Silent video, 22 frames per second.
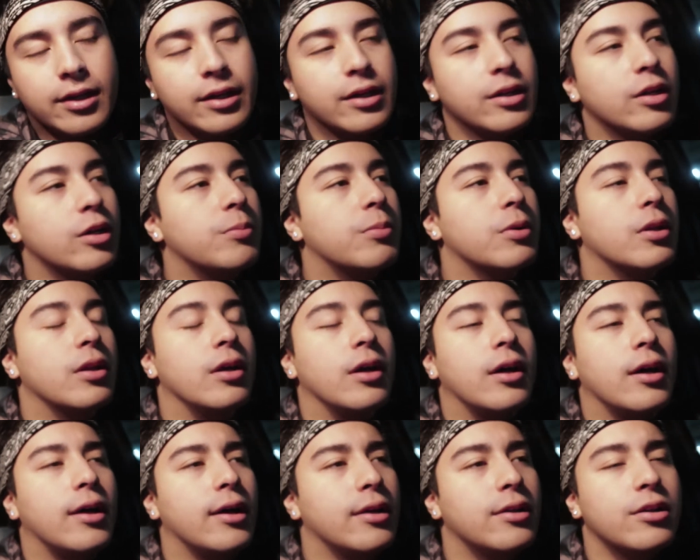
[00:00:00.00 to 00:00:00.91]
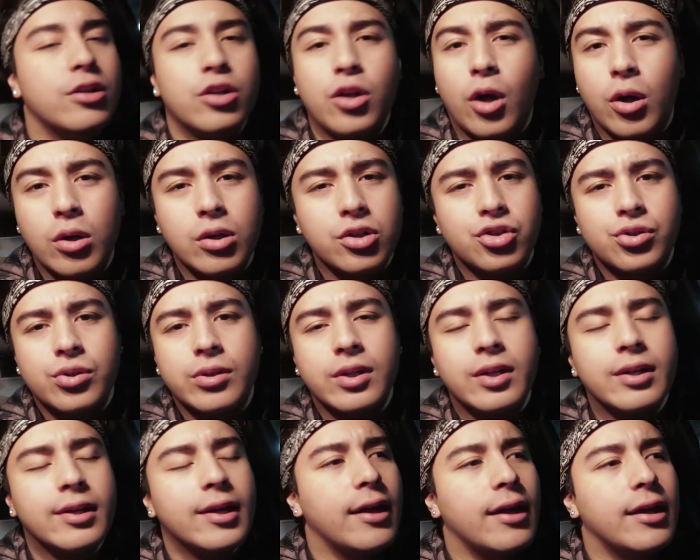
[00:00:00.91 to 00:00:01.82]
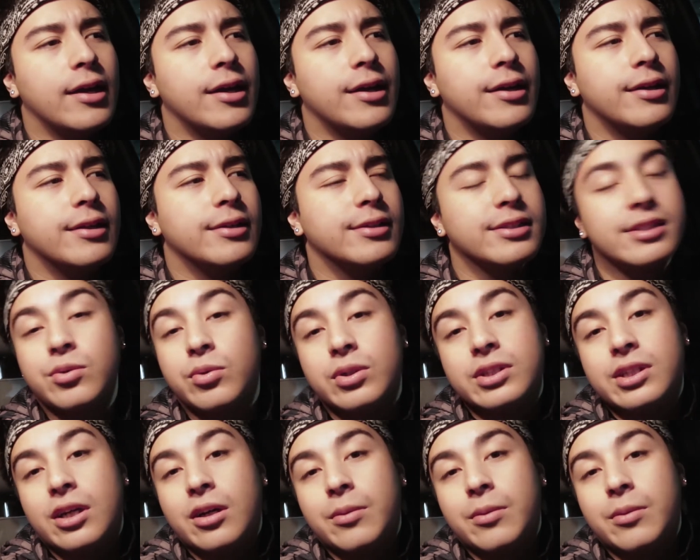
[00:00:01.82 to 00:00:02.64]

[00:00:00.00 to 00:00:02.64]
and hit up the Dollar Tree and see what's